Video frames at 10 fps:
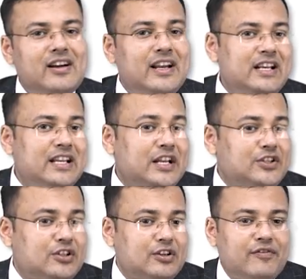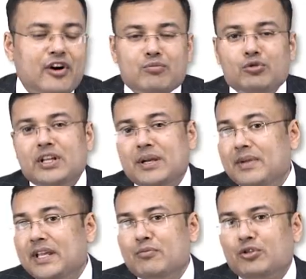Indications of hormone
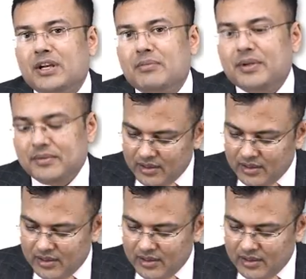therapy, chemotherapy.